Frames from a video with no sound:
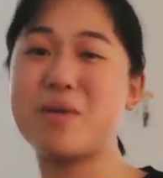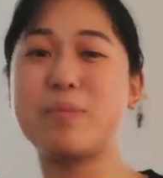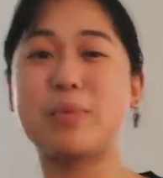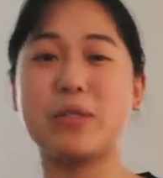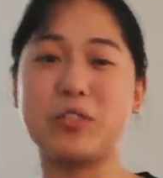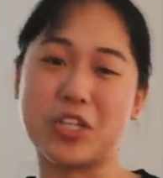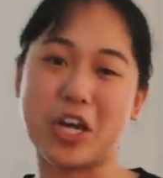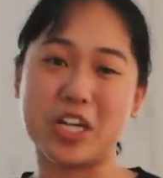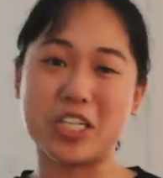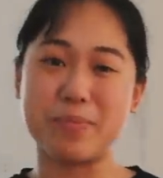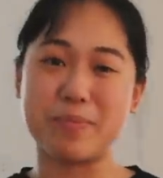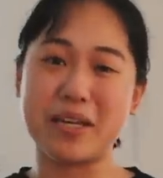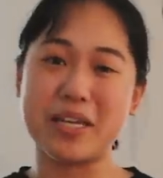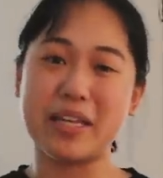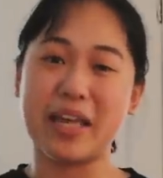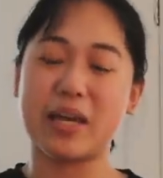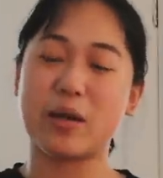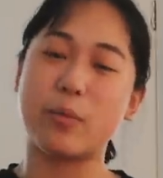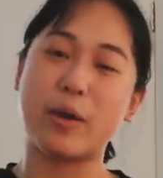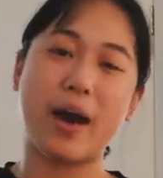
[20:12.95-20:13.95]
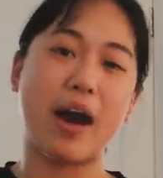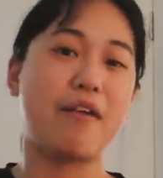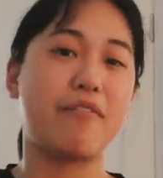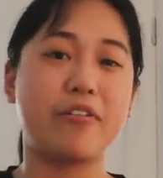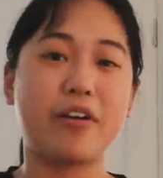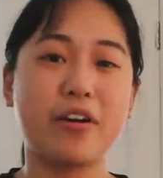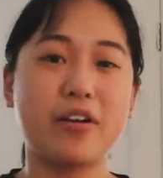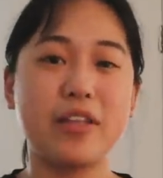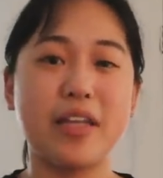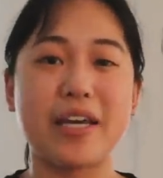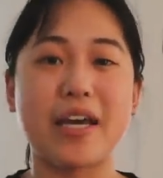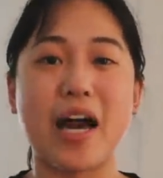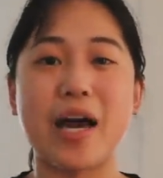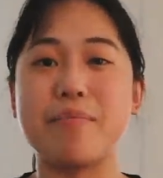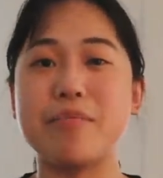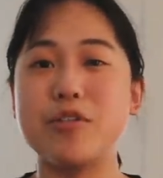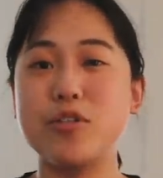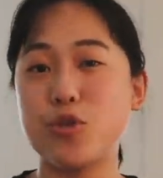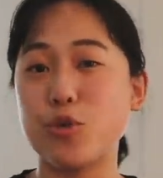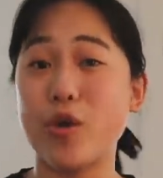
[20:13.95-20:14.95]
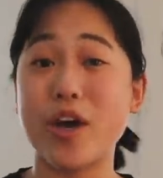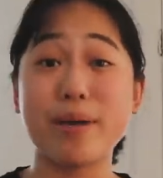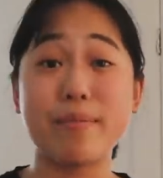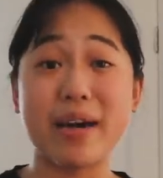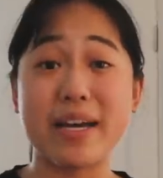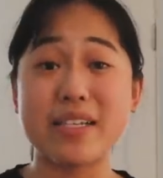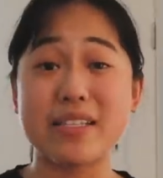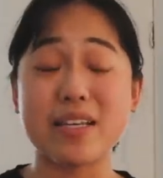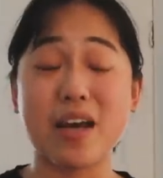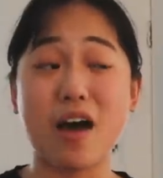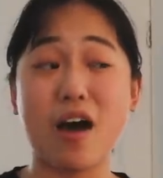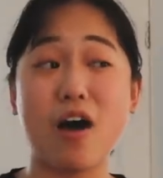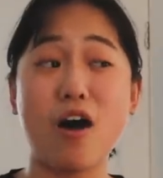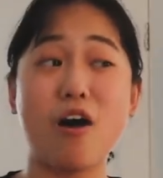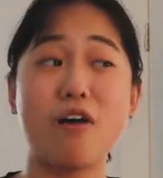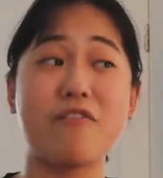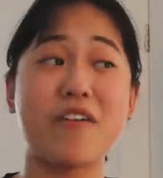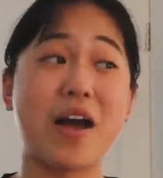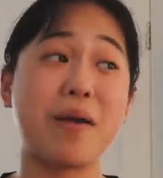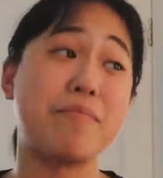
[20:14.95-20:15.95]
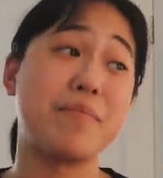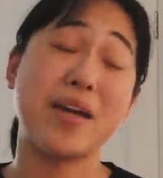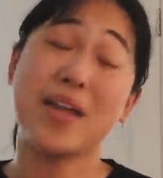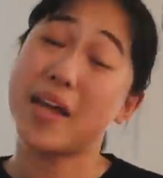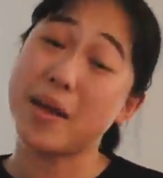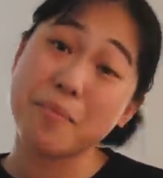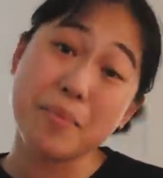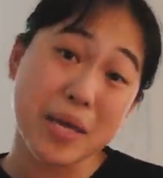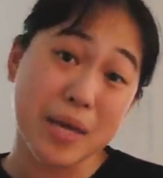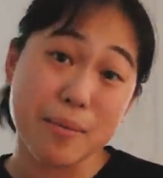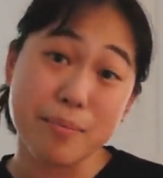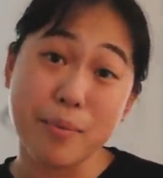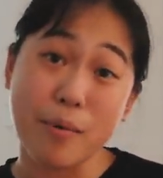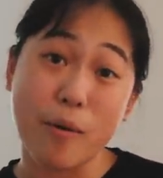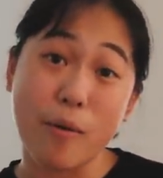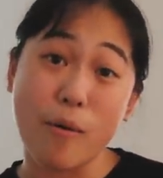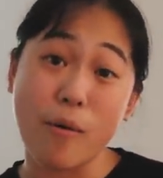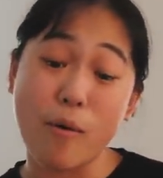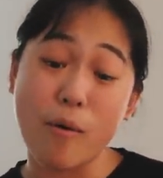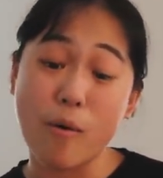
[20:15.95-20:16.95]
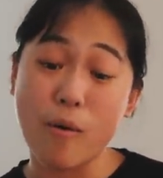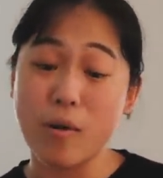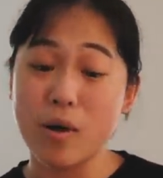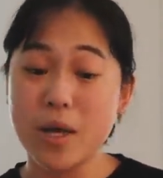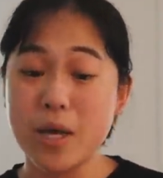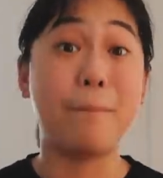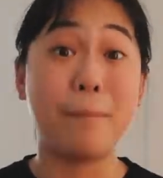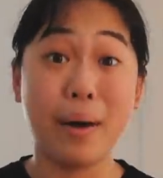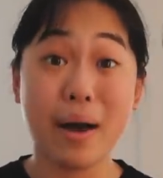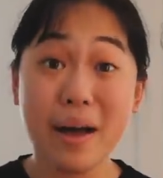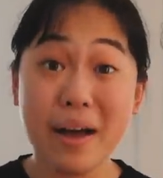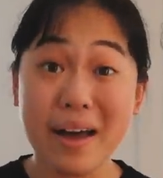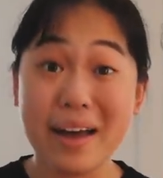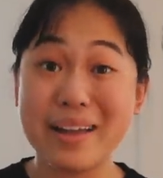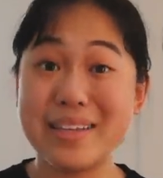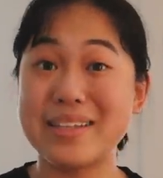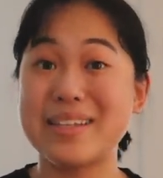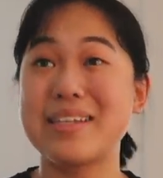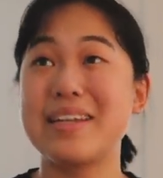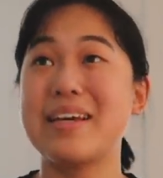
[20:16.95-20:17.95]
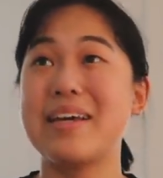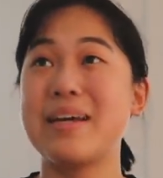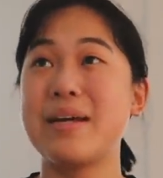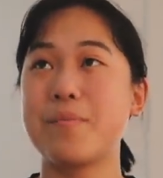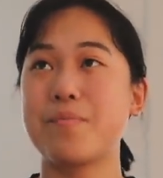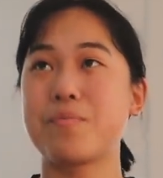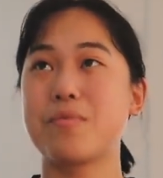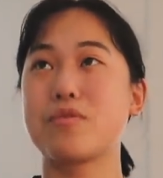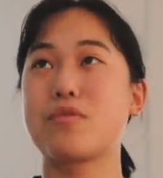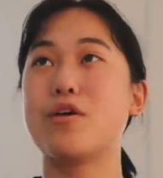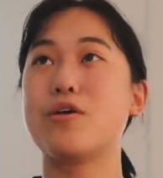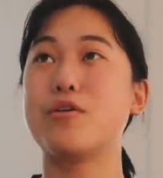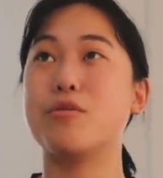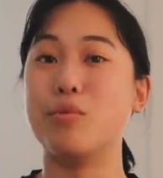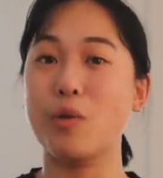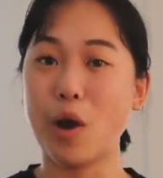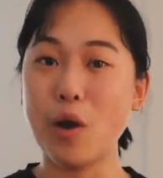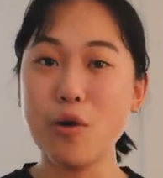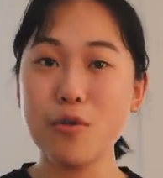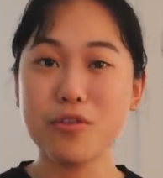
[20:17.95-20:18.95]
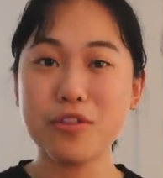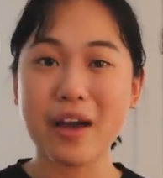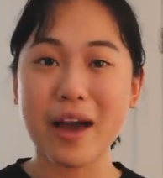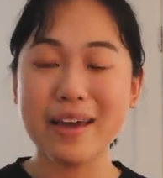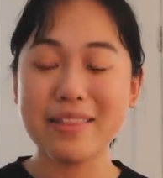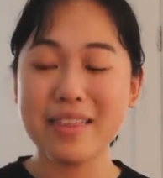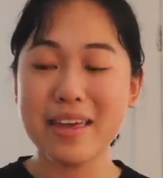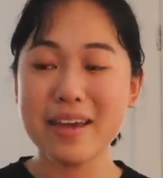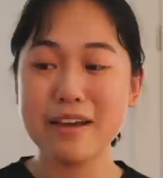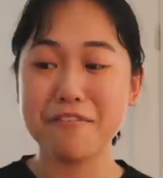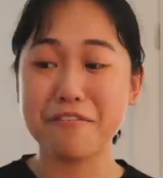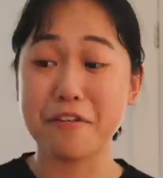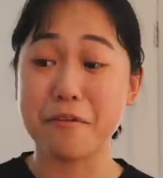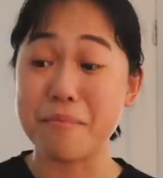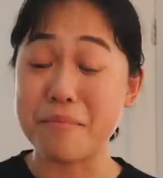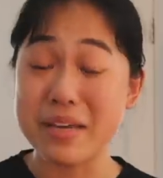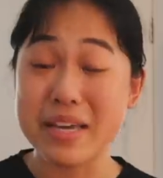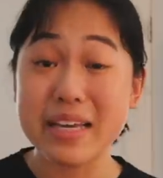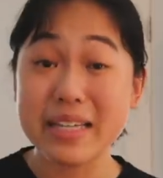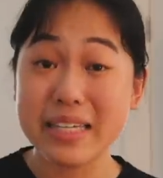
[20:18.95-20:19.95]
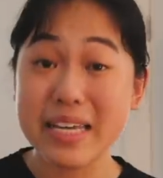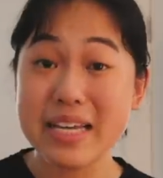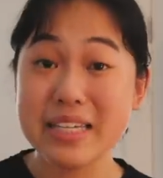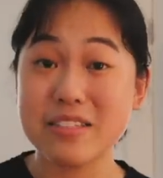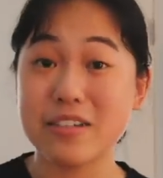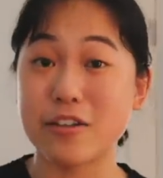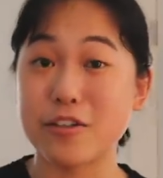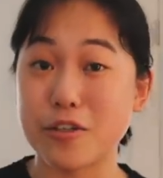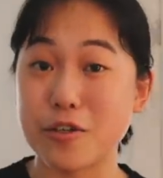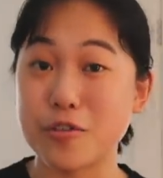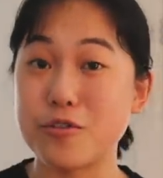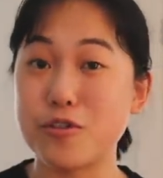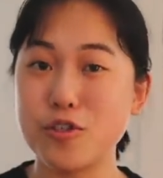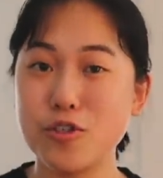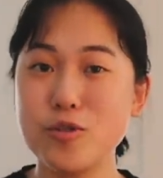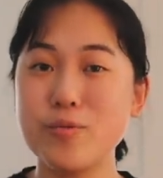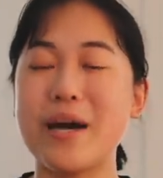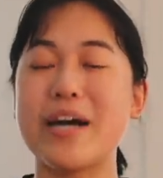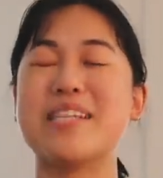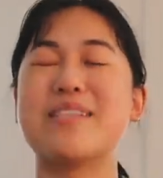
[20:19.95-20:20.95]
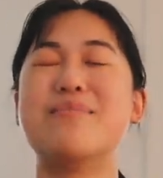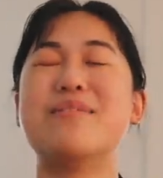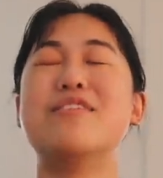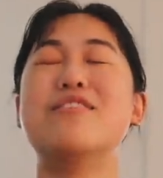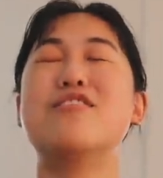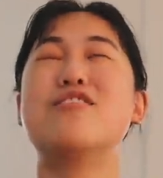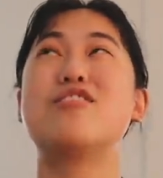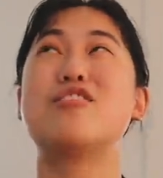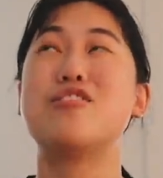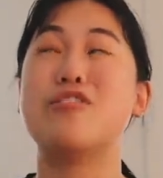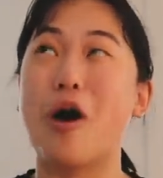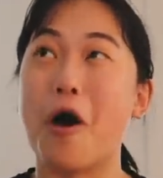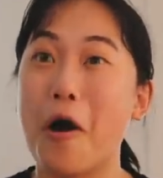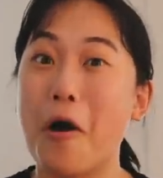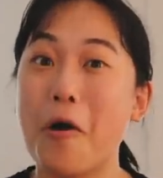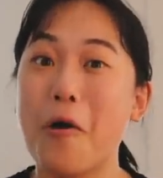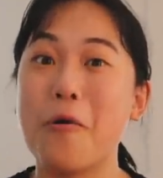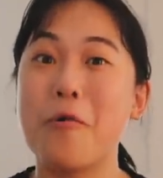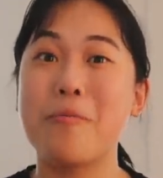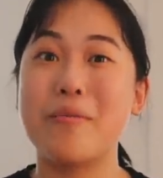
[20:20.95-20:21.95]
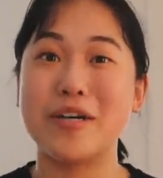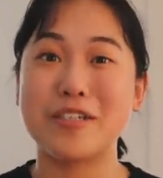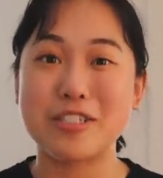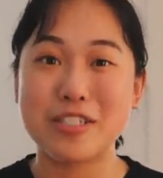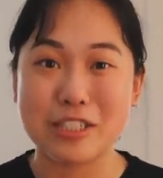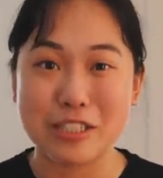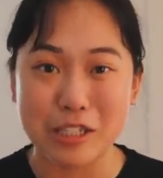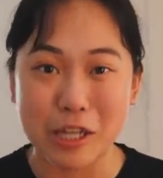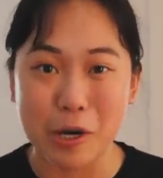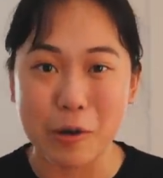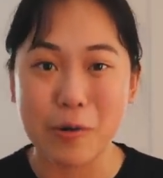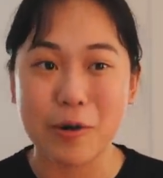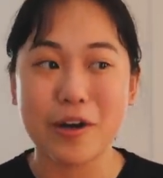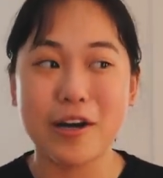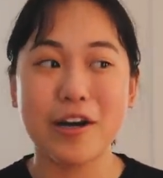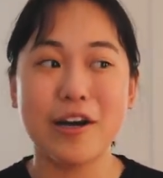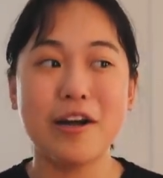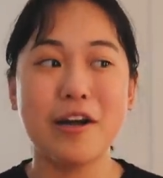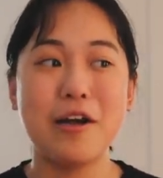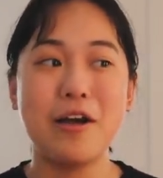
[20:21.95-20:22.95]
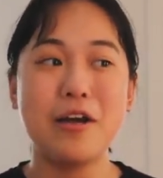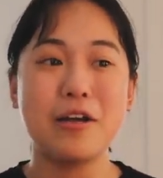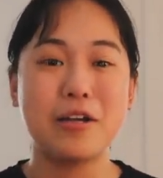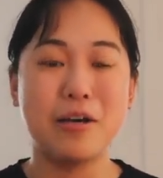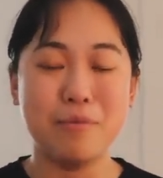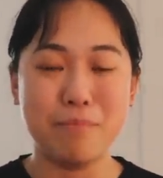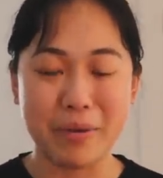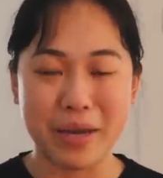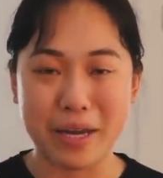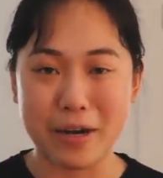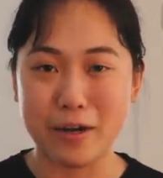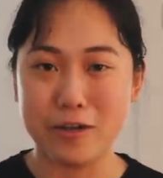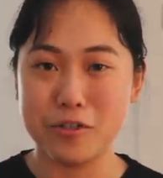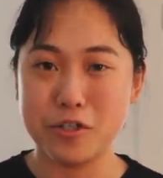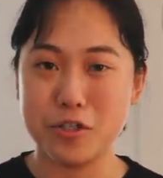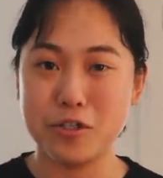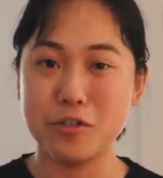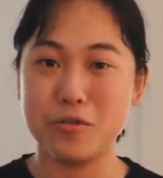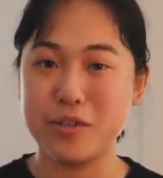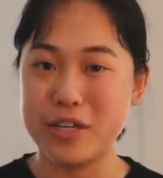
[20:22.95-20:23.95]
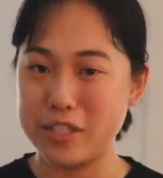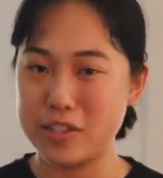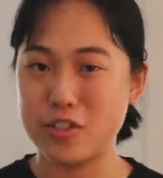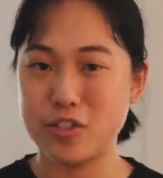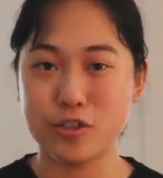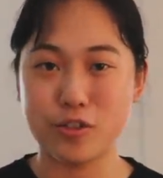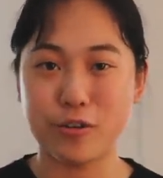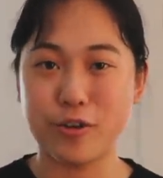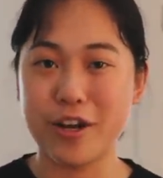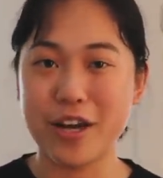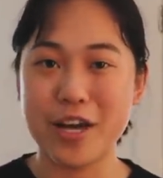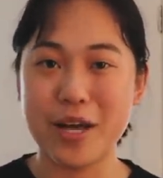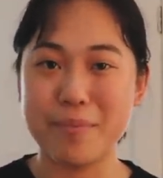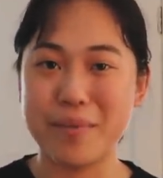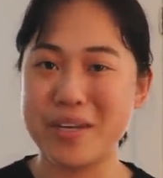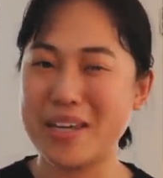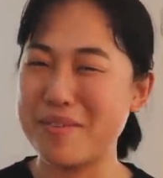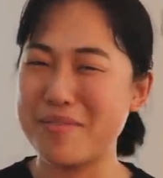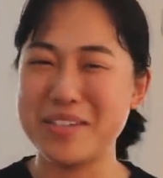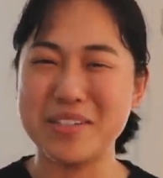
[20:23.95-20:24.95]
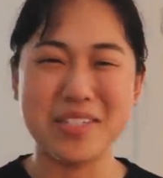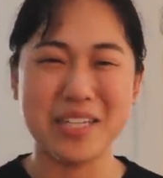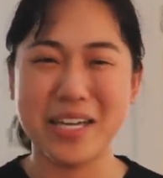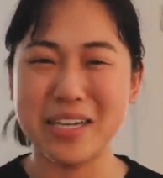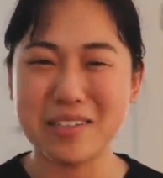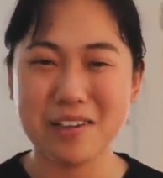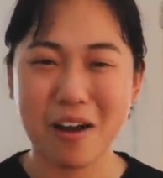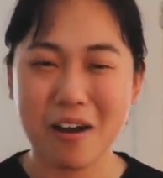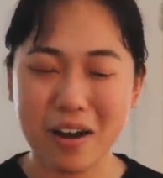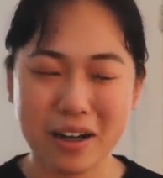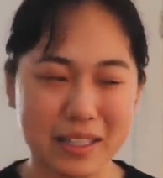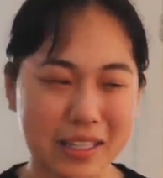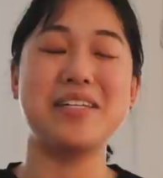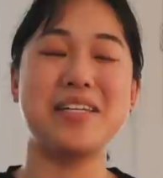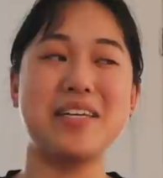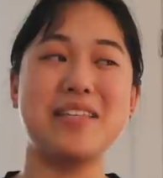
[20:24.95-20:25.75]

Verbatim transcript: people judge me, like whatever, like I'm enjoying myself, I'm meeting people, but the growth, I think, for me at least on YouTube has been so much slower compared to Instagram and even TikTok.